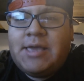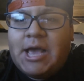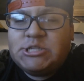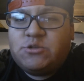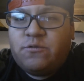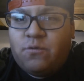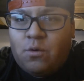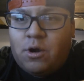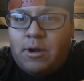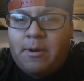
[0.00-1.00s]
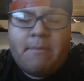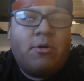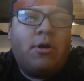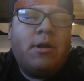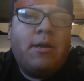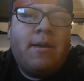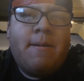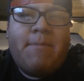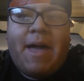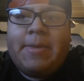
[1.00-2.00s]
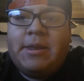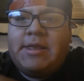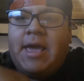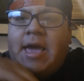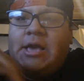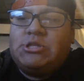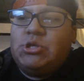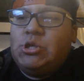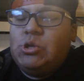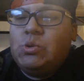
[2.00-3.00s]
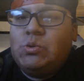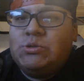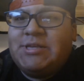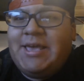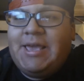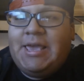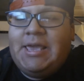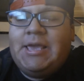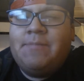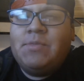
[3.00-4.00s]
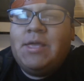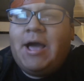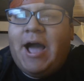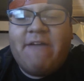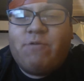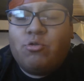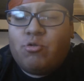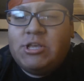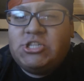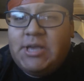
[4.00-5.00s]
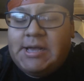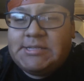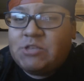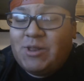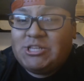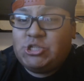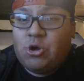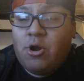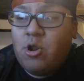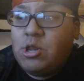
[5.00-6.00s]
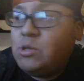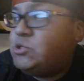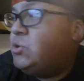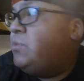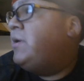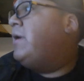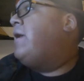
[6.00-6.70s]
S4. I remember back in the day, I used to use a iPhone 3GS. That's when I started on YouTube.